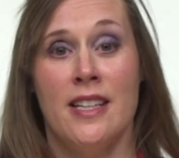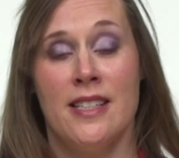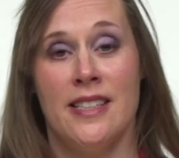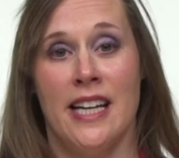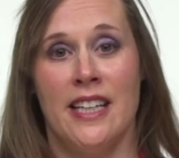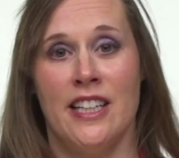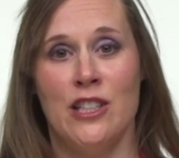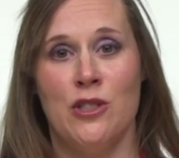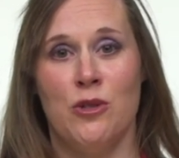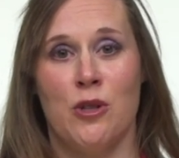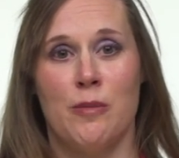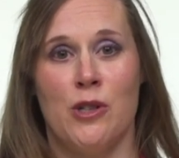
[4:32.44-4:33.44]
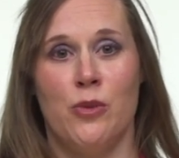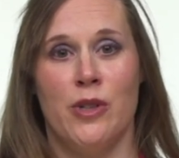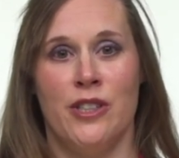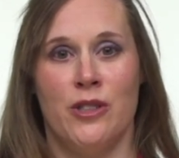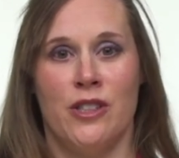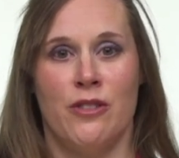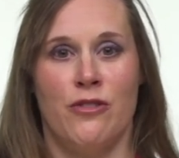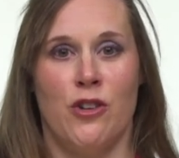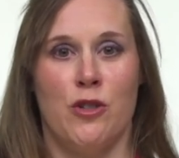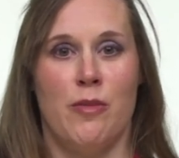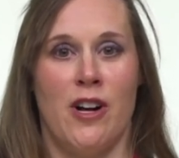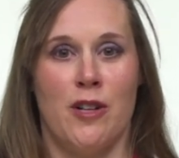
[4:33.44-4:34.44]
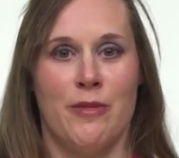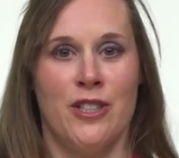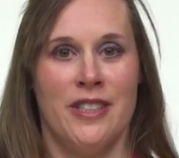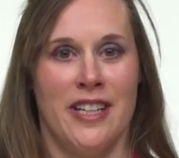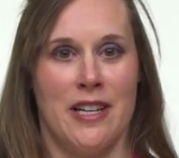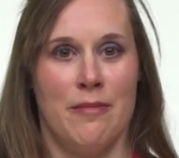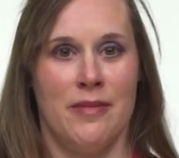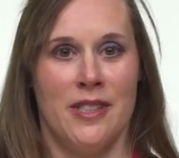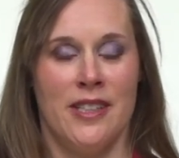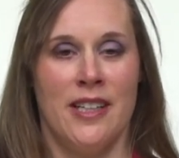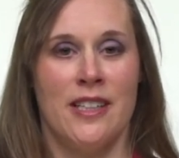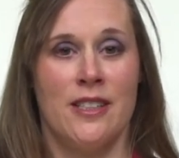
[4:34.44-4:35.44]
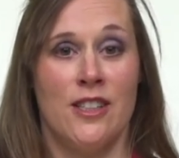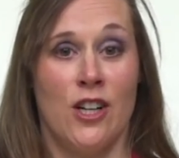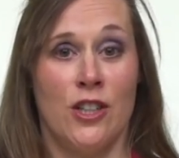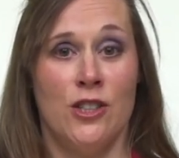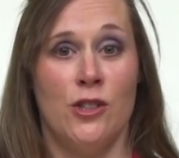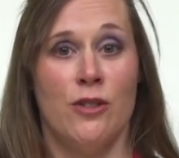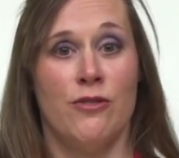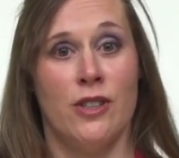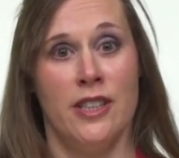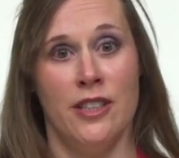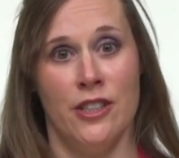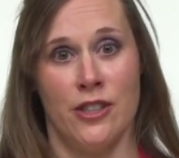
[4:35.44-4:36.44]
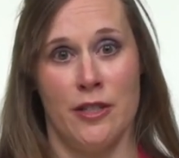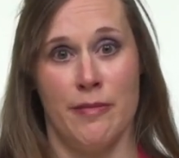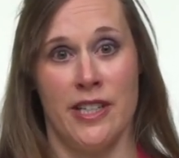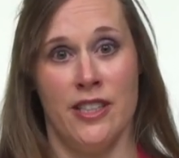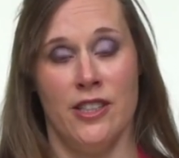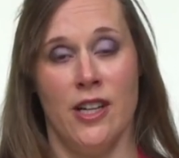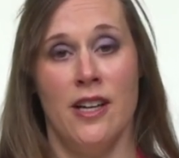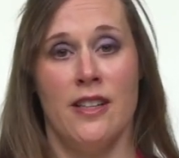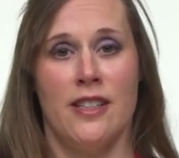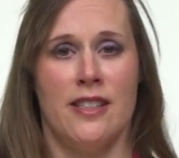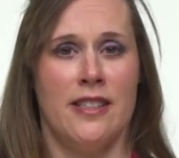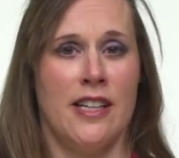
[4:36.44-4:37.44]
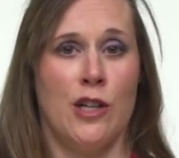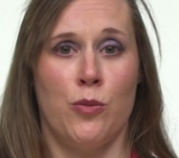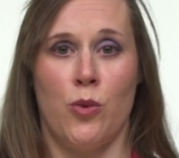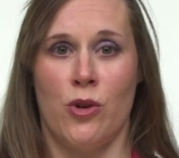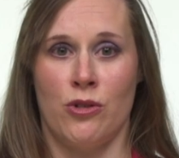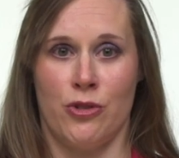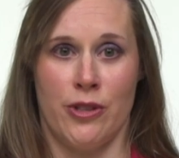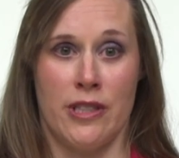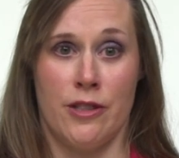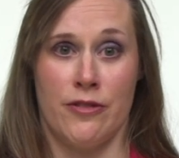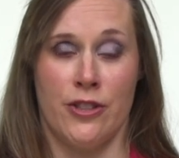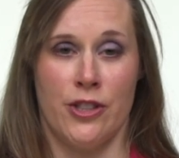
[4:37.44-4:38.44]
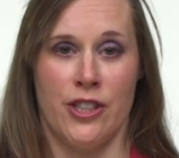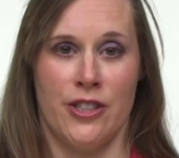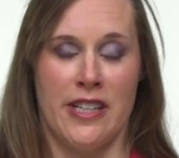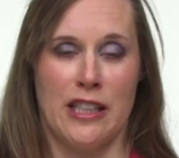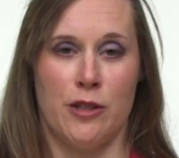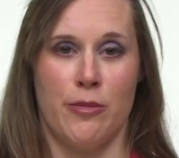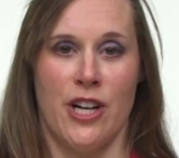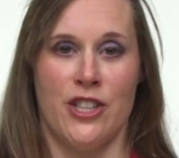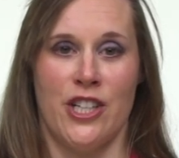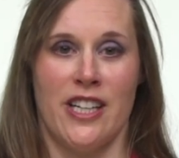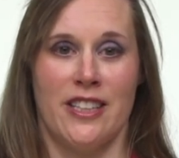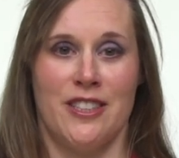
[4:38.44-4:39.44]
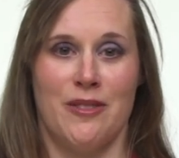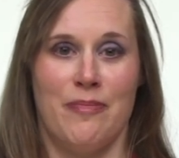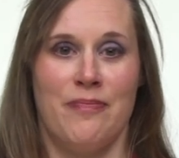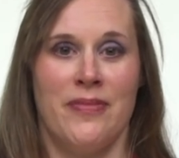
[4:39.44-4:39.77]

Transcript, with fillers: Staining is normal when using photopolymer stamps, and as long as you have cleaned your image, the stain won't transfer to your next project.